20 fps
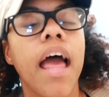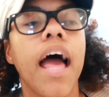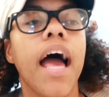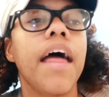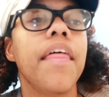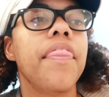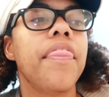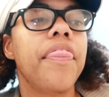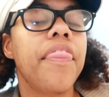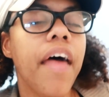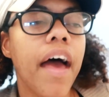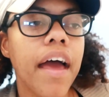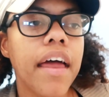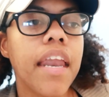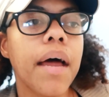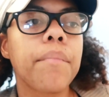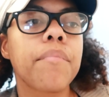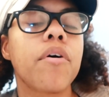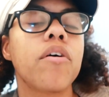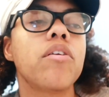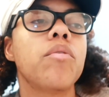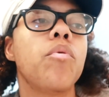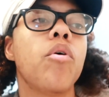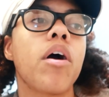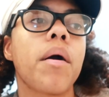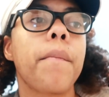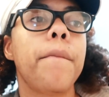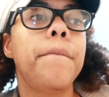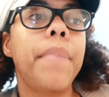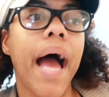And then I'm going to
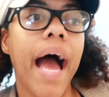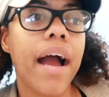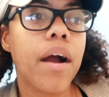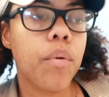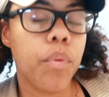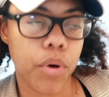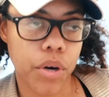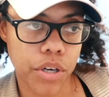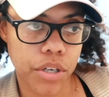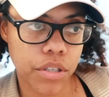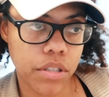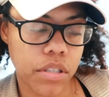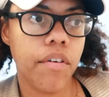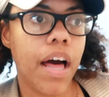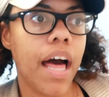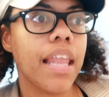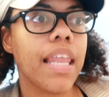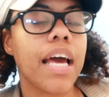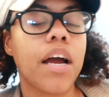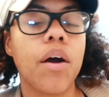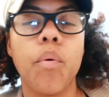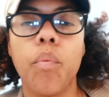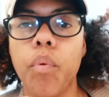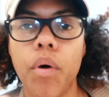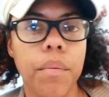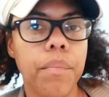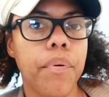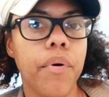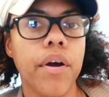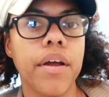walk backwards at like a
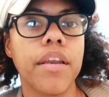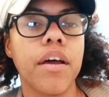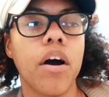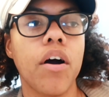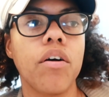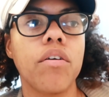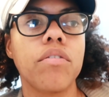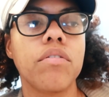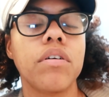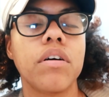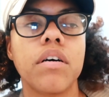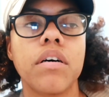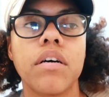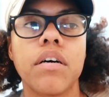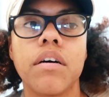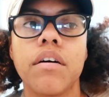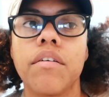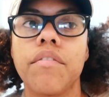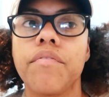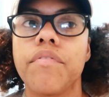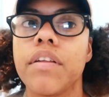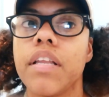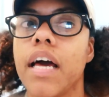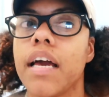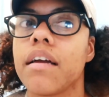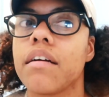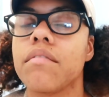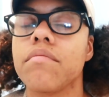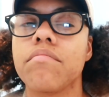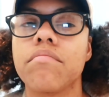1.0 for
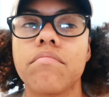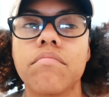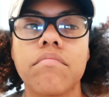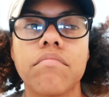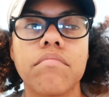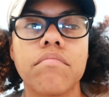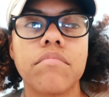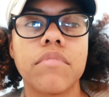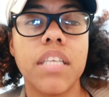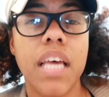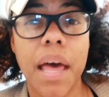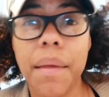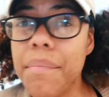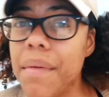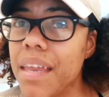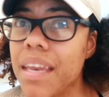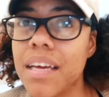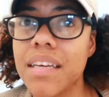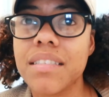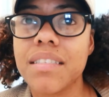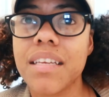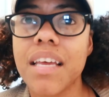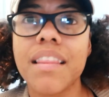like 10 minutes.